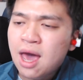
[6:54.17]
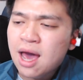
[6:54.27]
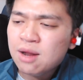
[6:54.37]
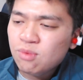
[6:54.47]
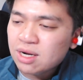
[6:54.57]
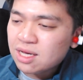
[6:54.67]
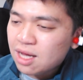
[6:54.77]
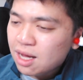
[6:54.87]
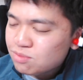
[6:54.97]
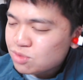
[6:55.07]
And when it
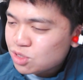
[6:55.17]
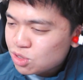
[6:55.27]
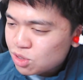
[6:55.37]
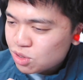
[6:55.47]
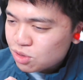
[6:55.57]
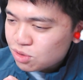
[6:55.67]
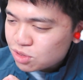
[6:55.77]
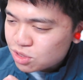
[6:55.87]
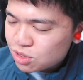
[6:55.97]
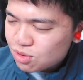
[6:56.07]
comes to
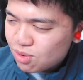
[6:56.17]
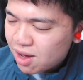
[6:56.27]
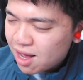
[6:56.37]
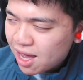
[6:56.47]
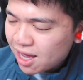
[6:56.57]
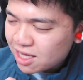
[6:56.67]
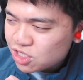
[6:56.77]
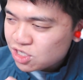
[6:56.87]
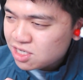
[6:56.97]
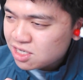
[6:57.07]
SUA and
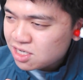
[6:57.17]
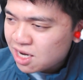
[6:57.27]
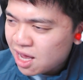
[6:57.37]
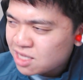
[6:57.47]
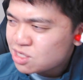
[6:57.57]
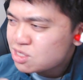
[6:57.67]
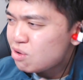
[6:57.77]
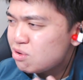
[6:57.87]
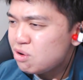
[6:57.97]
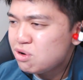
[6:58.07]
SIYOON and
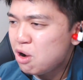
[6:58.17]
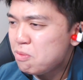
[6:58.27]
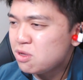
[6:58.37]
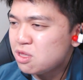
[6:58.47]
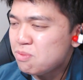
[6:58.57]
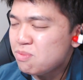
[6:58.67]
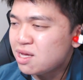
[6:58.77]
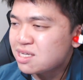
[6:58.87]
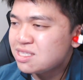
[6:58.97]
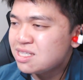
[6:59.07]
Sokodomo in the
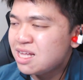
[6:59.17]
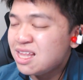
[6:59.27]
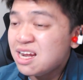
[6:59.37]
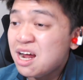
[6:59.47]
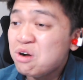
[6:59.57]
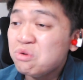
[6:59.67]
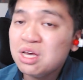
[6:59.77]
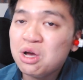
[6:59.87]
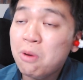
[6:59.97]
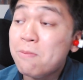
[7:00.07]
mix, they not
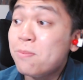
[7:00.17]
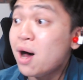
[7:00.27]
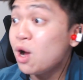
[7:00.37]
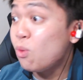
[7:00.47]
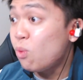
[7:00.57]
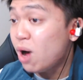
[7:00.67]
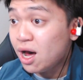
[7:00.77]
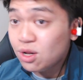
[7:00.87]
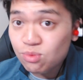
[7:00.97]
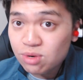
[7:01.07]
only go buck
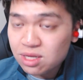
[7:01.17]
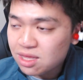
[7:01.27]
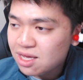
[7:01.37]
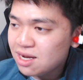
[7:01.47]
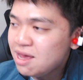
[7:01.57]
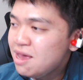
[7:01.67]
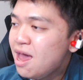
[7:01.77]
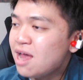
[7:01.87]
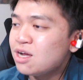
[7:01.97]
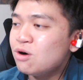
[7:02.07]
wild with it
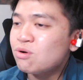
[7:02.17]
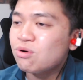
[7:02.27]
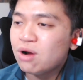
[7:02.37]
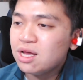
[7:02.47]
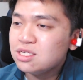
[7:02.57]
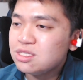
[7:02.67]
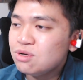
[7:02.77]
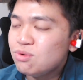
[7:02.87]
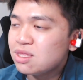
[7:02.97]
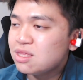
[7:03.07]
and go crazy
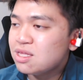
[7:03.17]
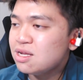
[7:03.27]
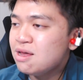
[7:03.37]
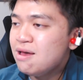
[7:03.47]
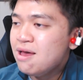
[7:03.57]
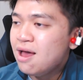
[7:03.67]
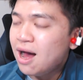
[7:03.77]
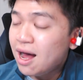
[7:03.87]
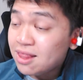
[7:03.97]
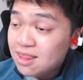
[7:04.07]
with it,
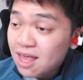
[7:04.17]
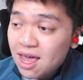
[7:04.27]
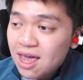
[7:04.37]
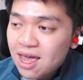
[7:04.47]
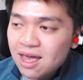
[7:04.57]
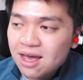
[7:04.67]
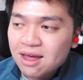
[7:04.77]
they